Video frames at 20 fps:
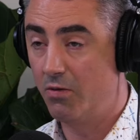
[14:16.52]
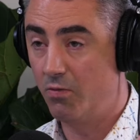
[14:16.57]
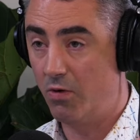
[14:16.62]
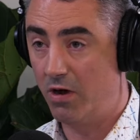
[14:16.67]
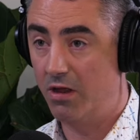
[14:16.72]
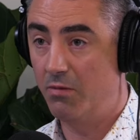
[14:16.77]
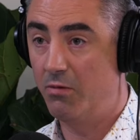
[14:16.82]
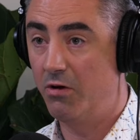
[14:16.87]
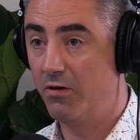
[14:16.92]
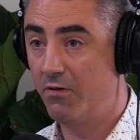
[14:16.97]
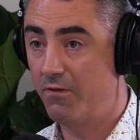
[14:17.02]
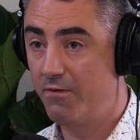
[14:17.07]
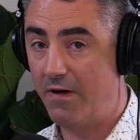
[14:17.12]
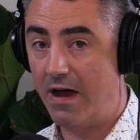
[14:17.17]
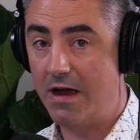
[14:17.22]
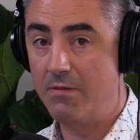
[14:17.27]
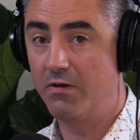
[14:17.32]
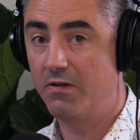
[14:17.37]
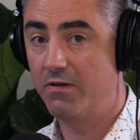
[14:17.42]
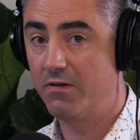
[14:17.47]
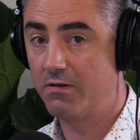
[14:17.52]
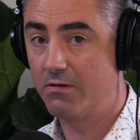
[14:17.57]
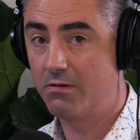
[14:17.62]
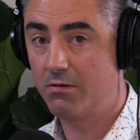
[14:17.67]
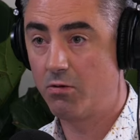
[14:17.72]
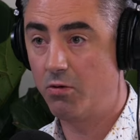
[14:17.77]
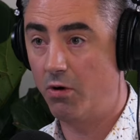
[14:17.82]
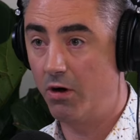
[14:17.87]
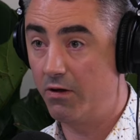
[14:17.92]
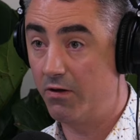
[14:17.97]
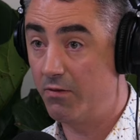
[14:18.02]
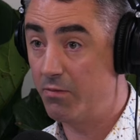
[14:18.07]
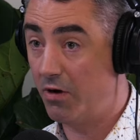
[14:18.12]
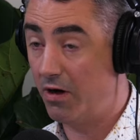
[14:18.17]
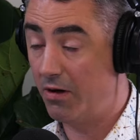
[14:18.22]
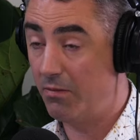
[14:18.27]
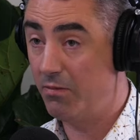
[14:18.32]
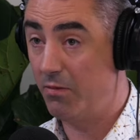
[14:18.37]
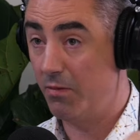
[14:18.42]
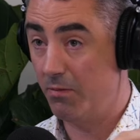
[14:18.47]
one of the most famous quotes
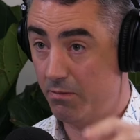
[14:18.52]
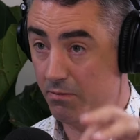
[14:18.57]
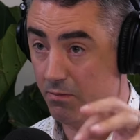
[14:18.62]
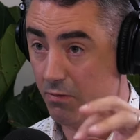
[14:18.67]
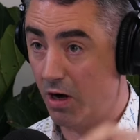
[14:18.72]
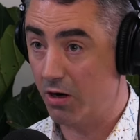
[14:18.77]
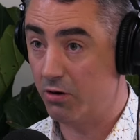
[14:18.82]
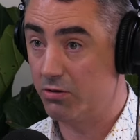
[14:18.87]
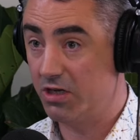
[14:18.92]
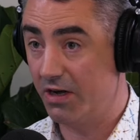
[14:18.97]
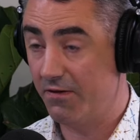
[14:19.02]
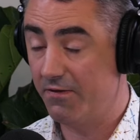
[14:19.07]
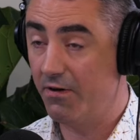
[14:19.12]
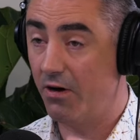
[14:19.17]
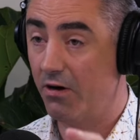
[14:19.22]
by Michael J.